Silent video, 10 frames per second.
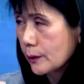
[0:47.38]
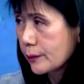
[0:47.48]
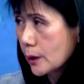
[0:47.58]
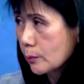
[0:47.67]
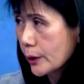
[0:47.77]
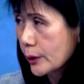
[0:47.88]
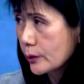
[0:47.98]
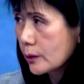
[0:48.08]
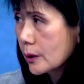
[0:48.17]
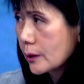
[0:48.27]
S W. Yes,
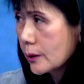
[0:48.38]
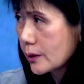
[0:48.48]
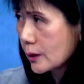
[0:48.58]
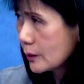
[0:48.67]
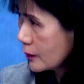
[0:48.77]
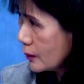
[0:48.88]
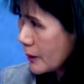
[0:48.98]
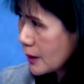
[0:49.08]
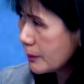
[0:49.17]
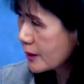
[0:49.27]
yes, about, so uh, you
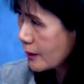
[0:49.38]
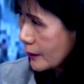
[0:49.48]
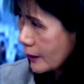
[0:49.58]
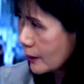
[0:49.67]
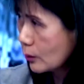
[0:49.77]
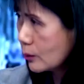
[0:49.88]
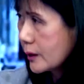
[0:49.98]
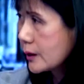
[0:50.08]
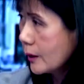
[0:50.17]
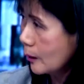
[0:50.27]
must be starting to
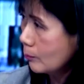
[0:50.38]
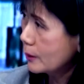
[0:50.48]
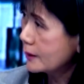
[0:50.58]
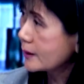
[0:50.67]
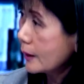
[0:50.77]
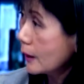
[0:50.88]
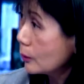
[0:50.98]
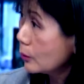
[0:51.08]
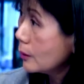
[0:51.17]
crunch the numbers now.